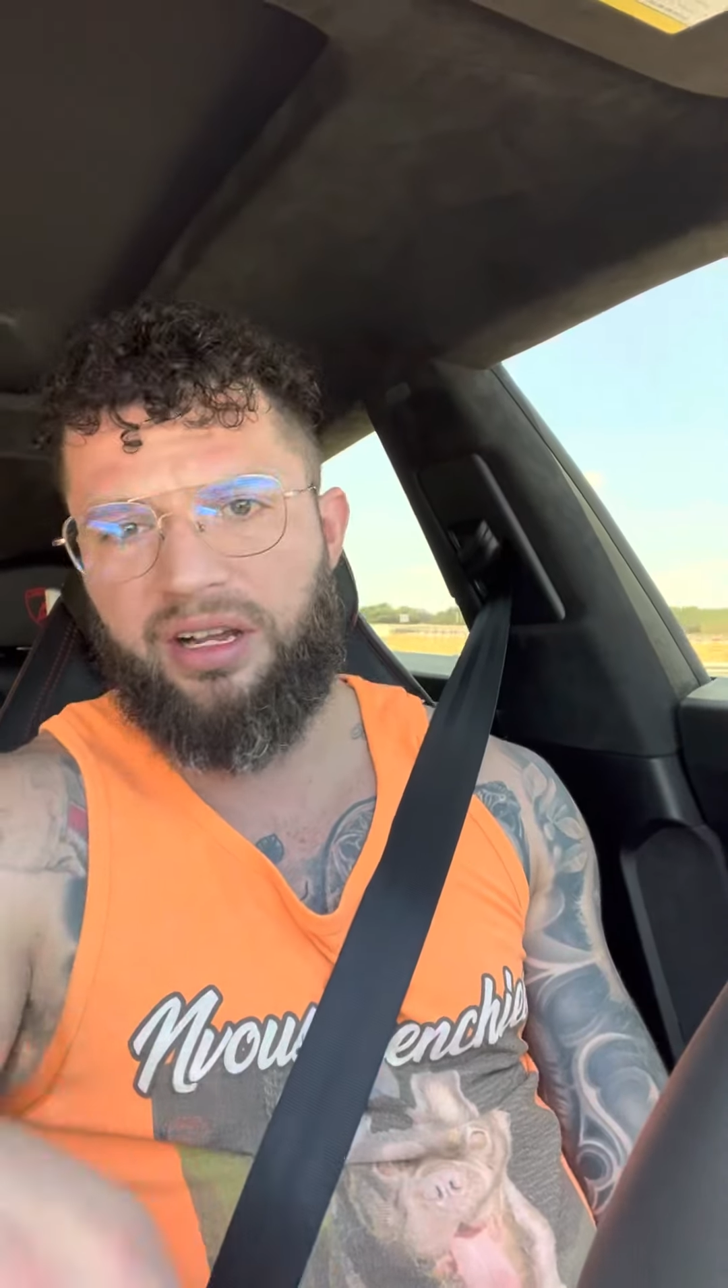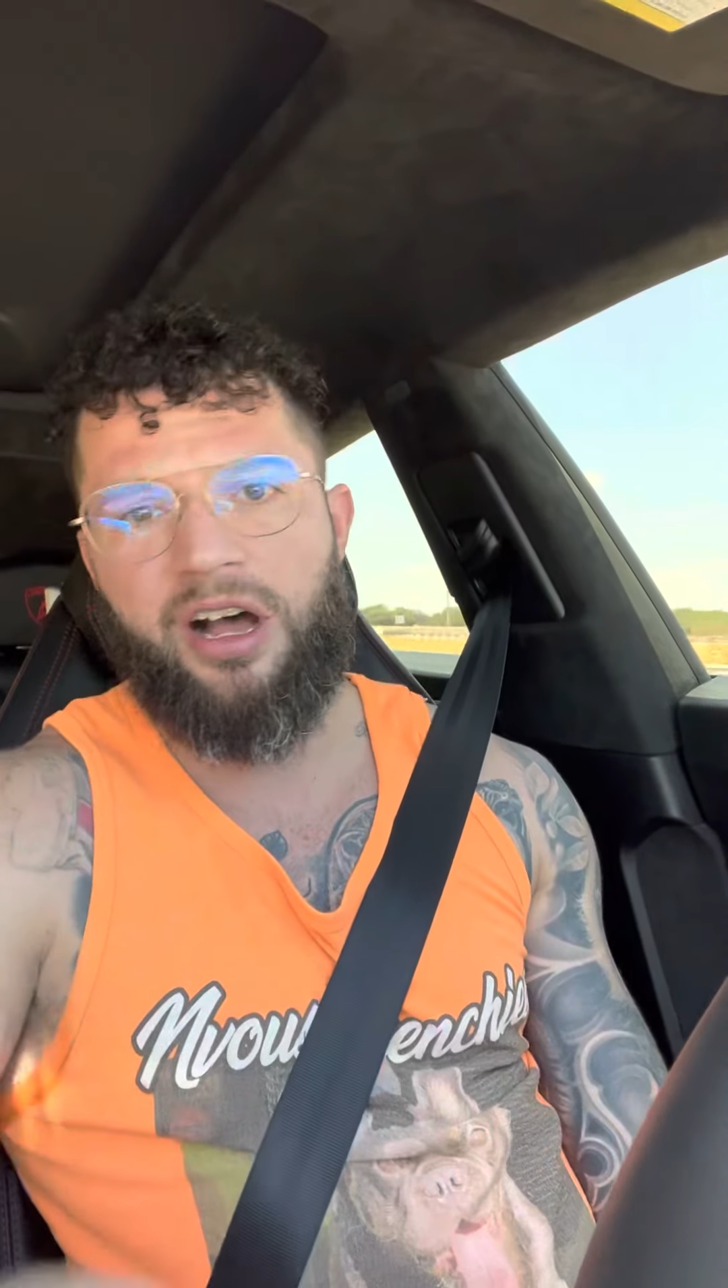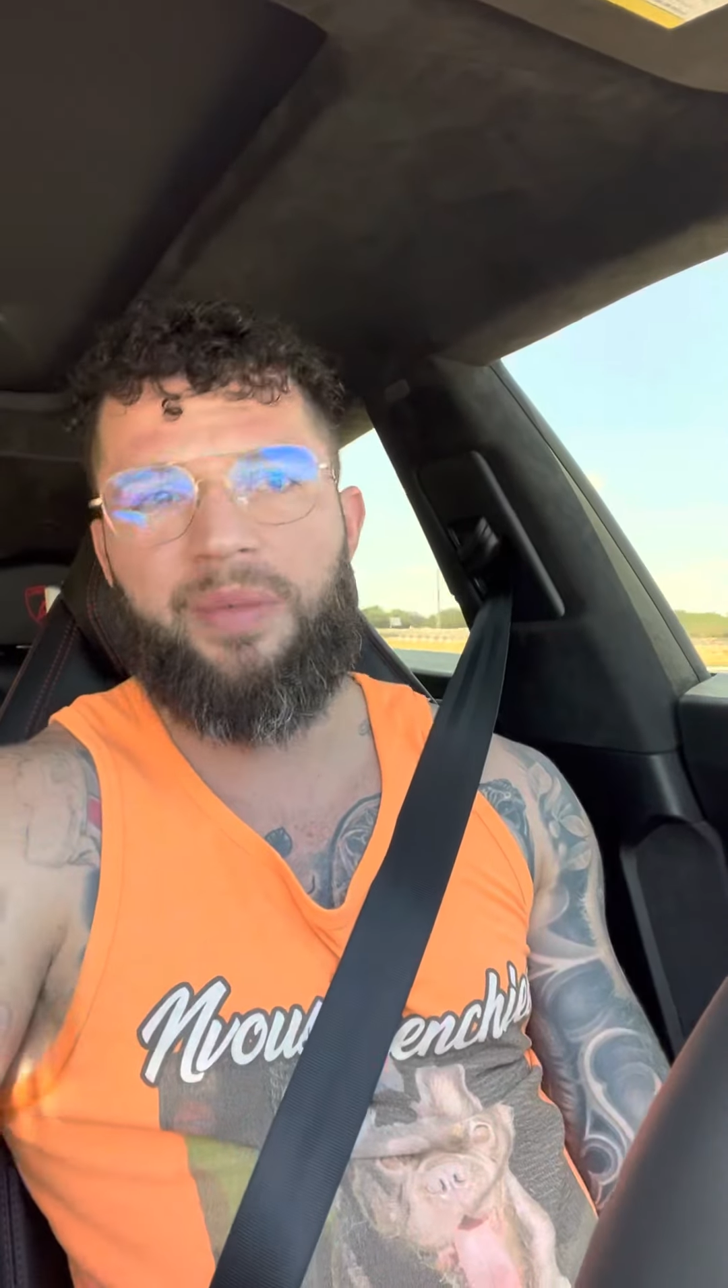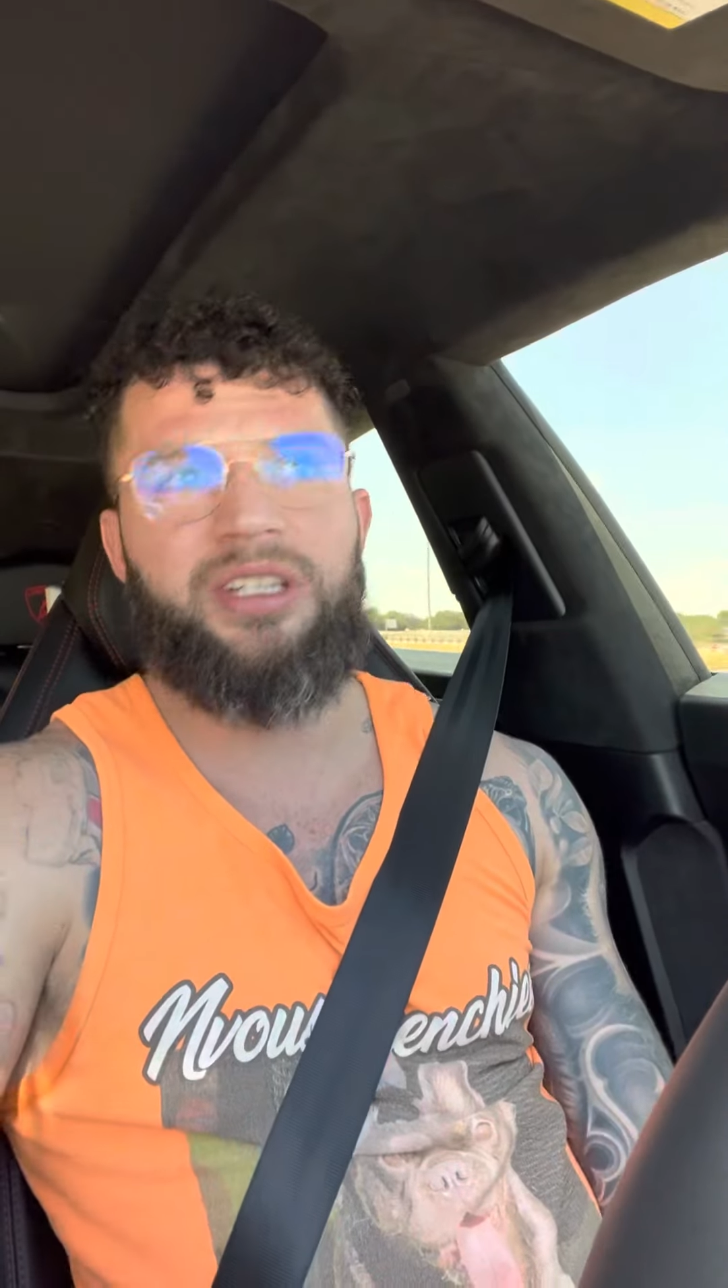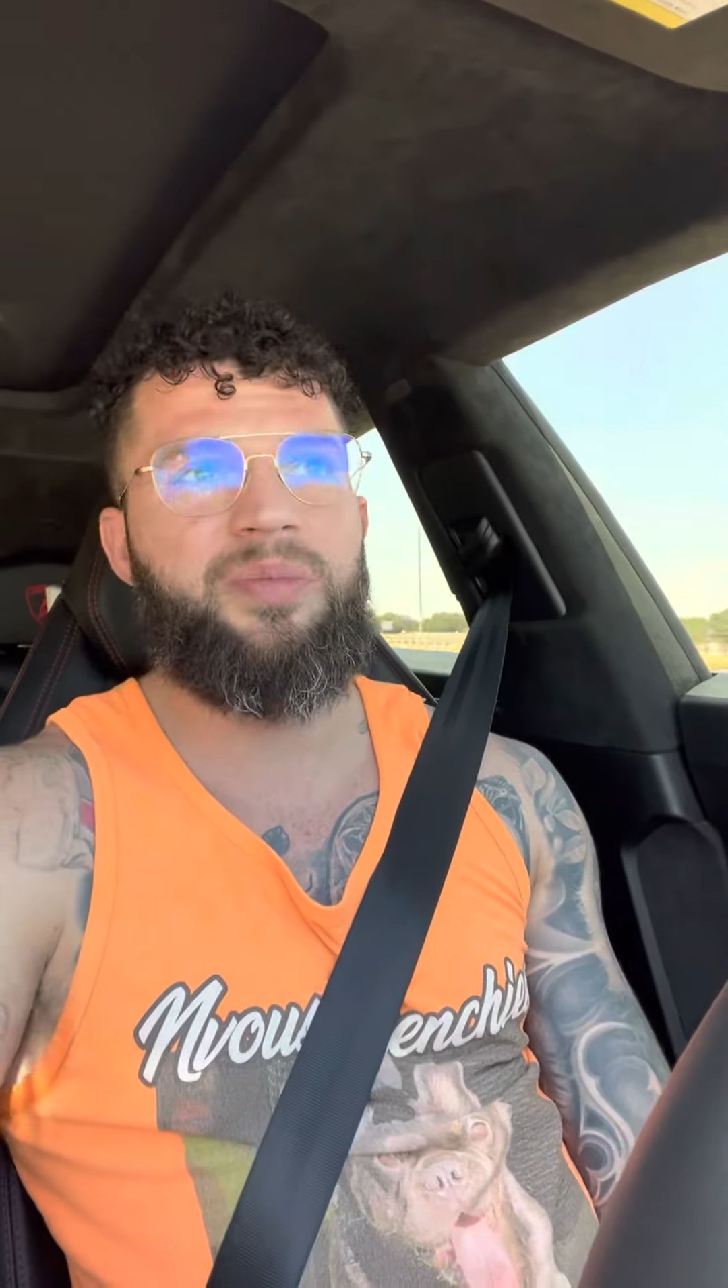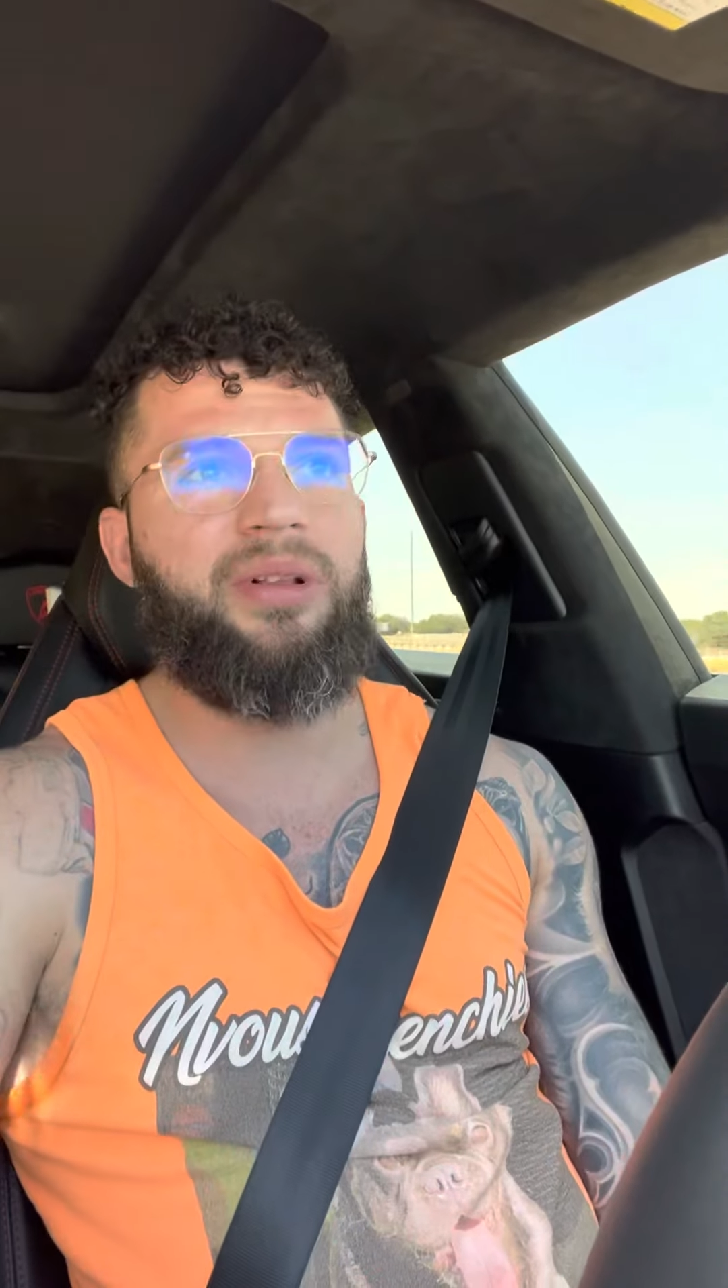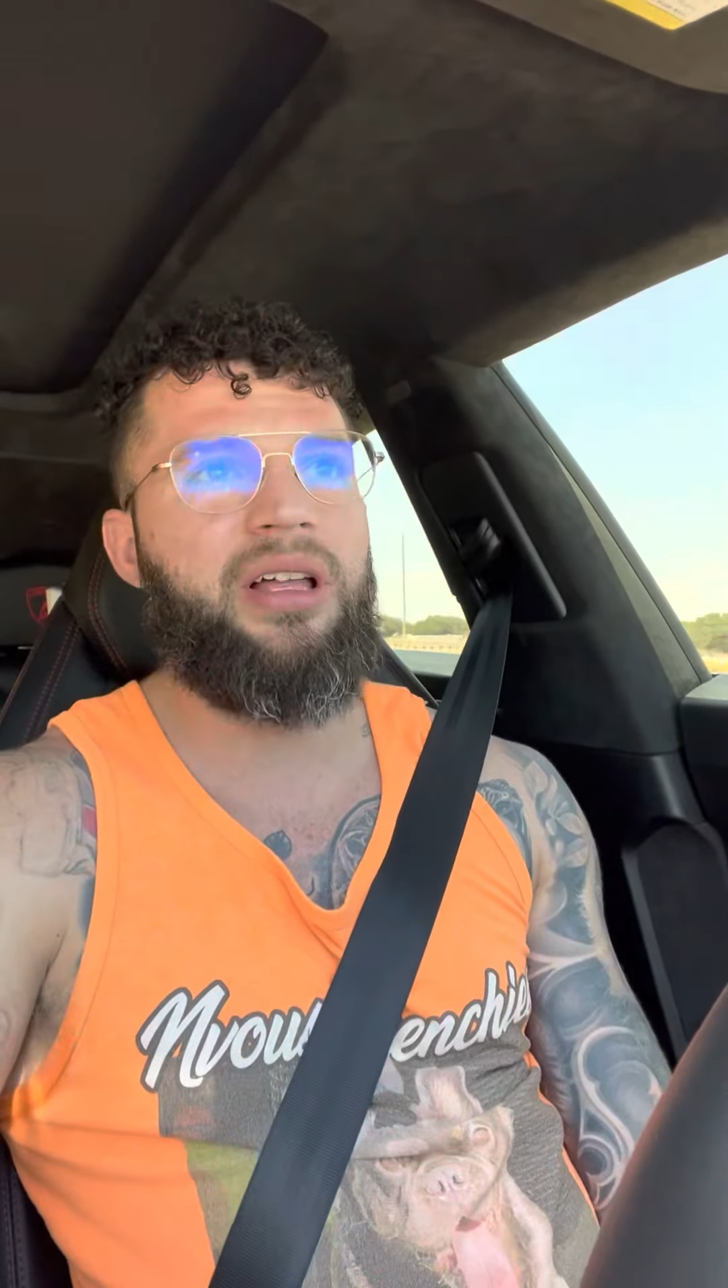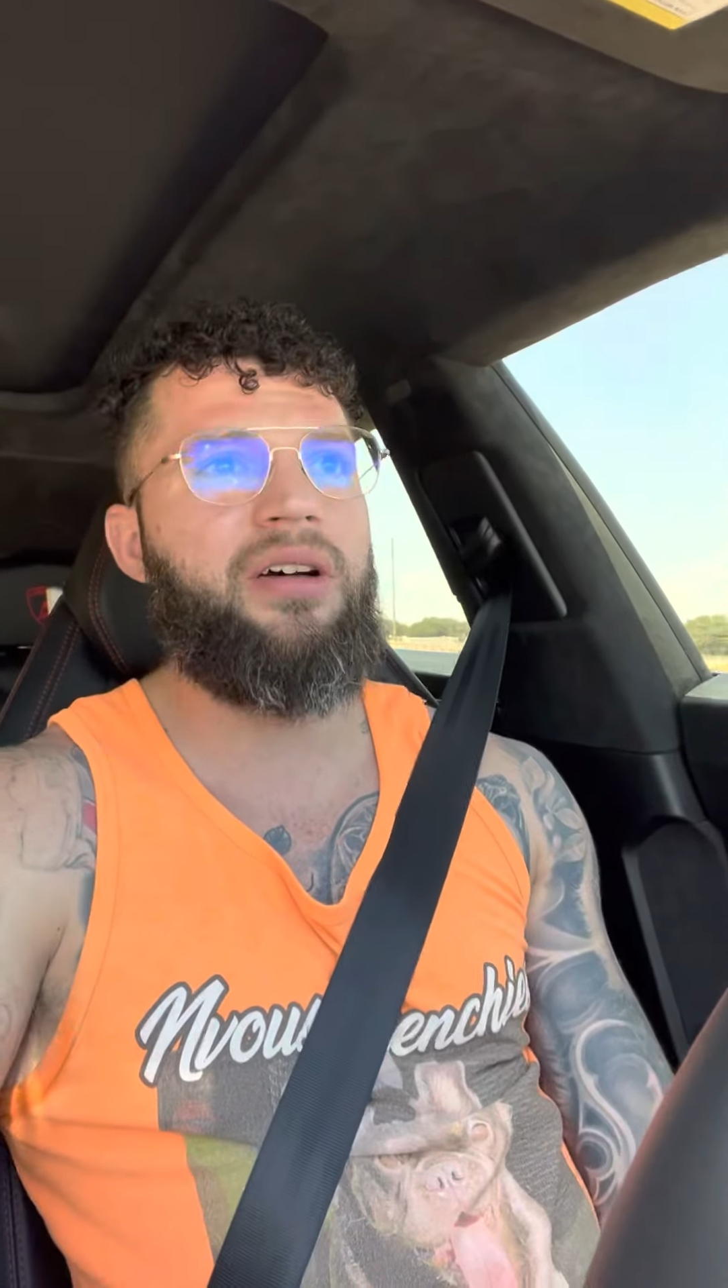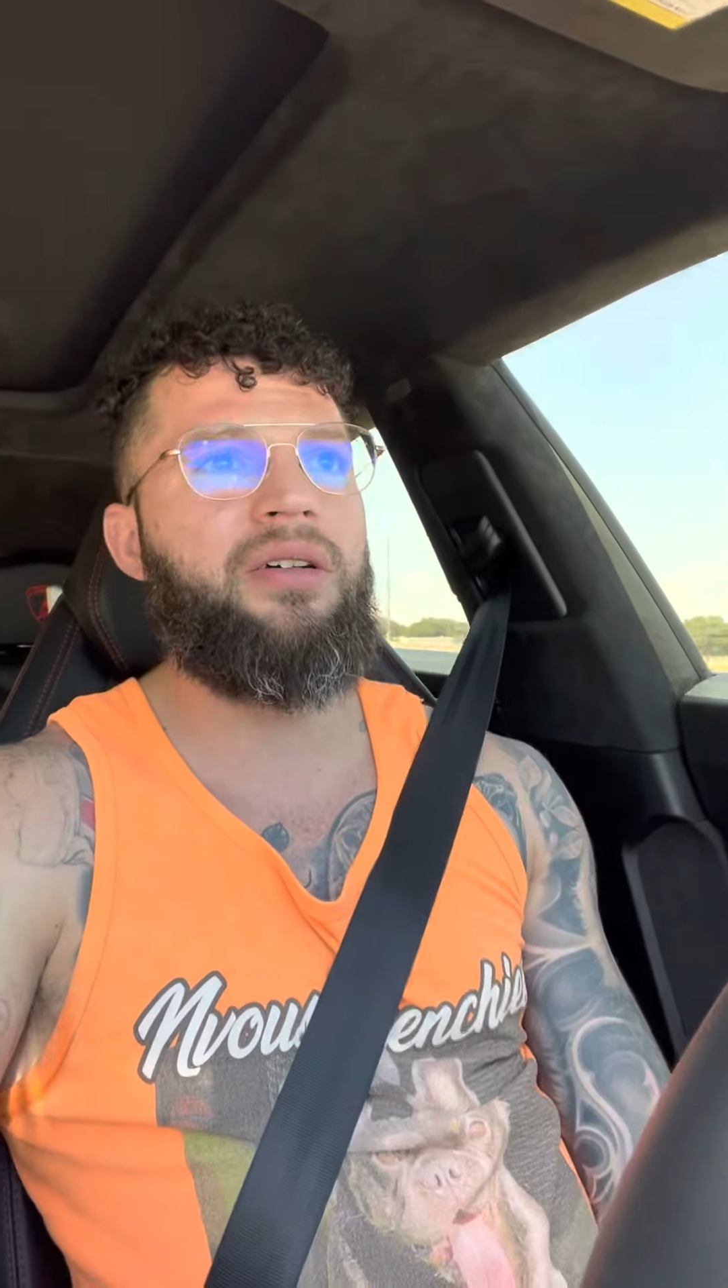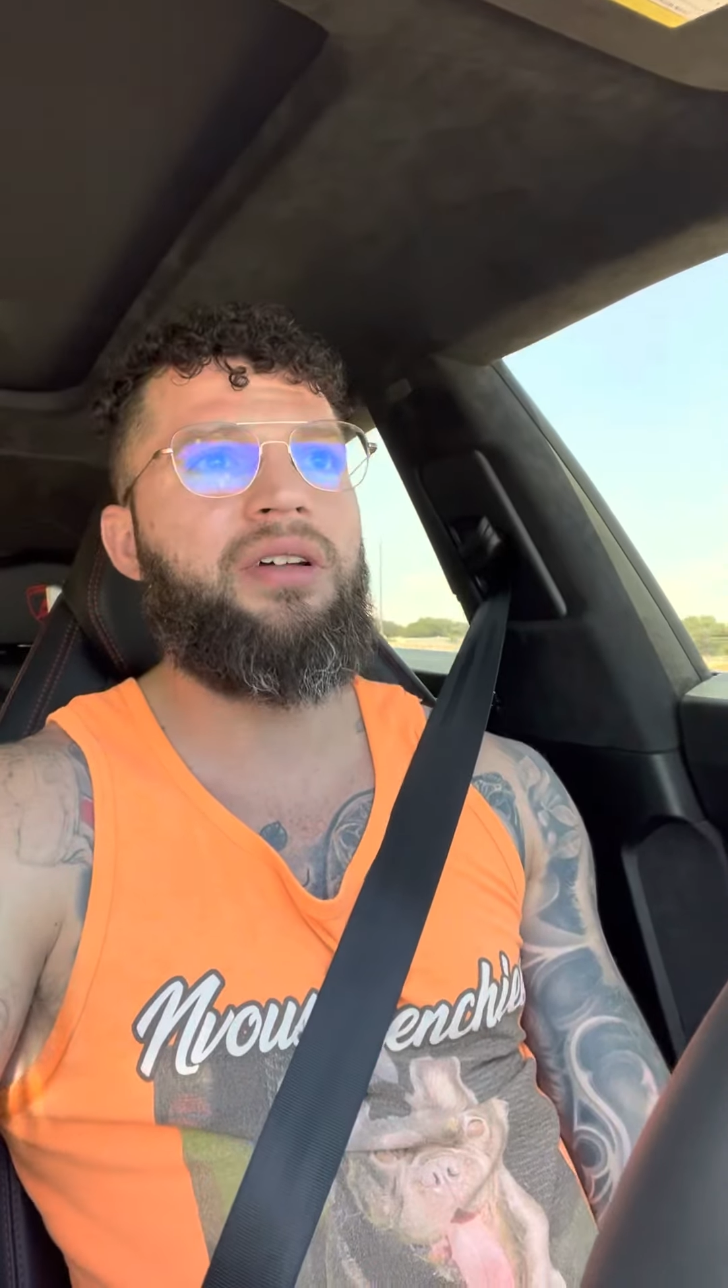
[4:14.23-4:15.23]
comments
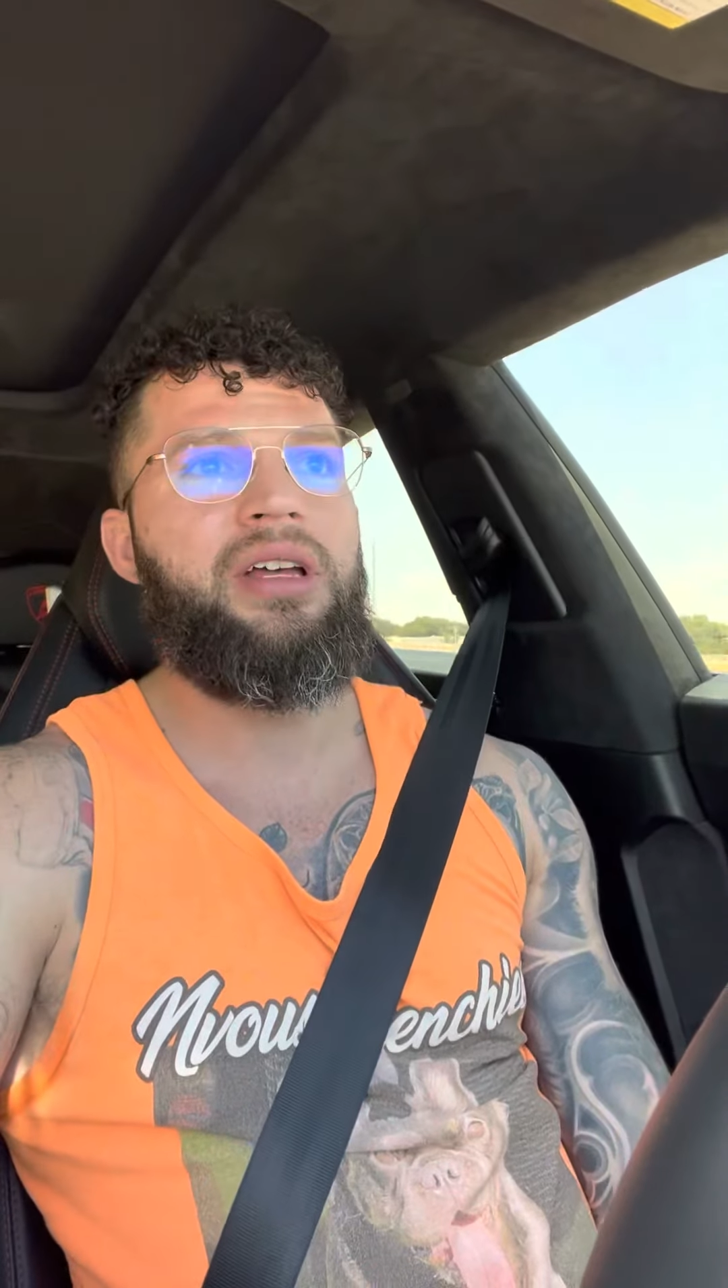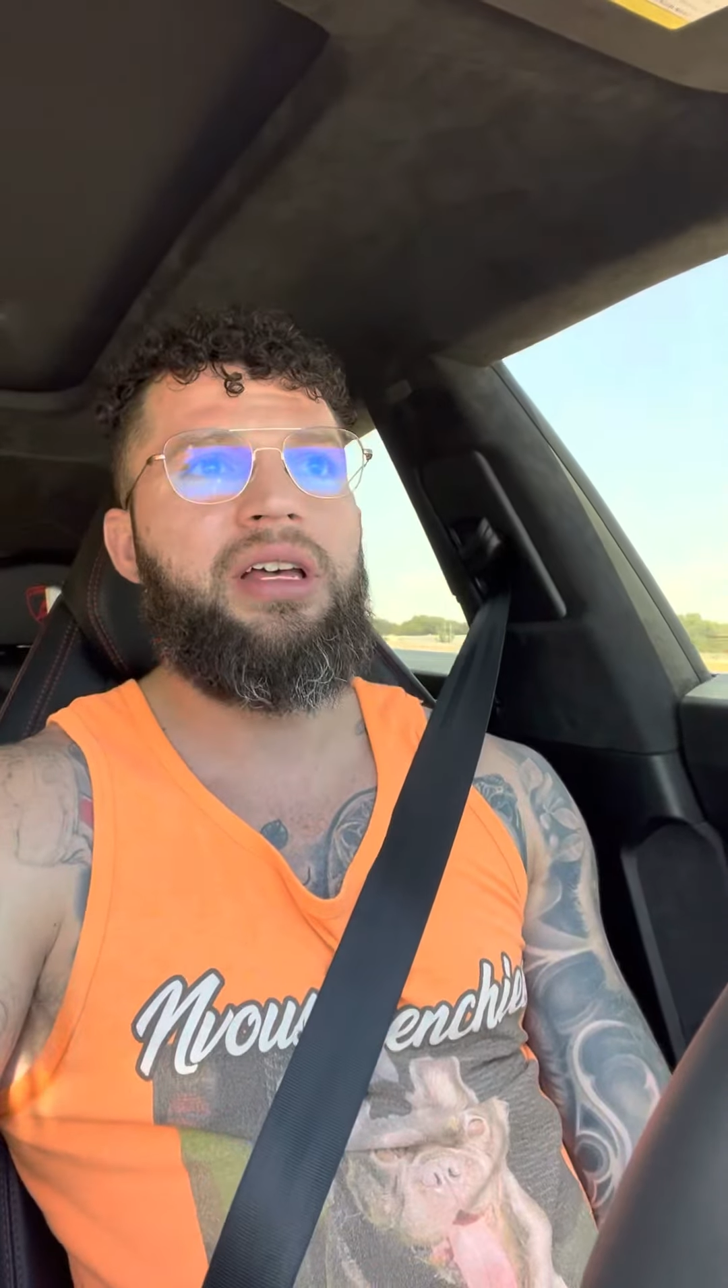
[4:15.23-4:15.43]
below.